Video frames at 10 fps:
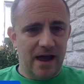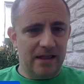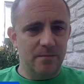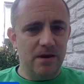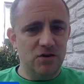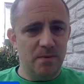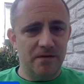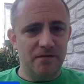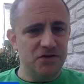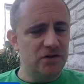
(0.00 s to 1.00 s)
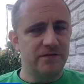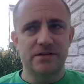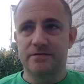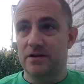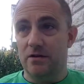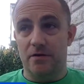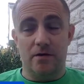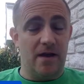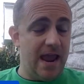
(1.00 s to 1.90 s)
And the major beneficiaries are